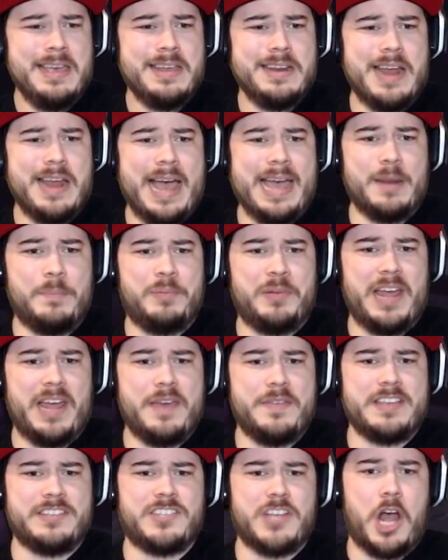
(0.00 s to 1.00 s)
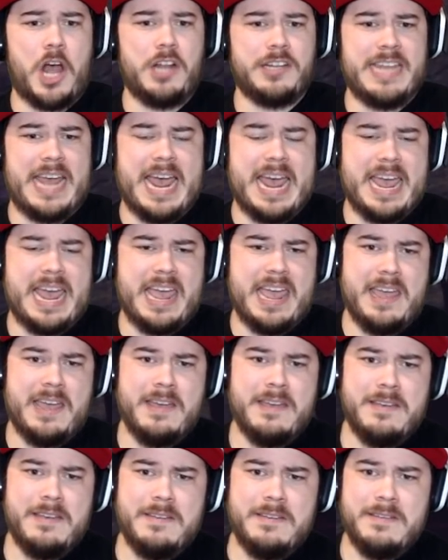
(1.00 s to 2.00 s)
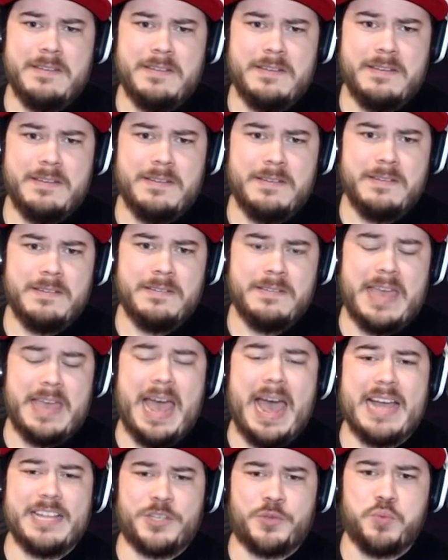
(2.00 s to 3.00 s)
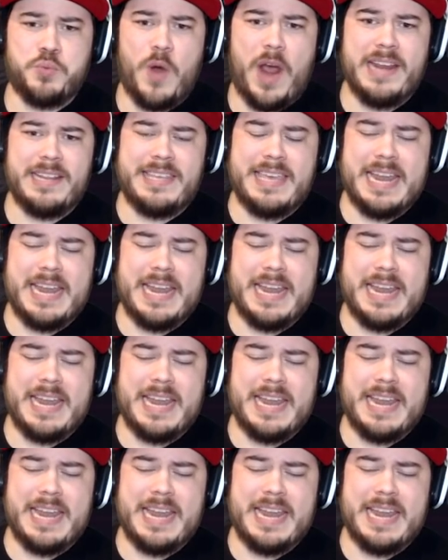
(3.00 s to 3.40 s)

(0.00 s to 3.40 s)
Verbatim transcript: Now I can play this all day. Yeah, that's right.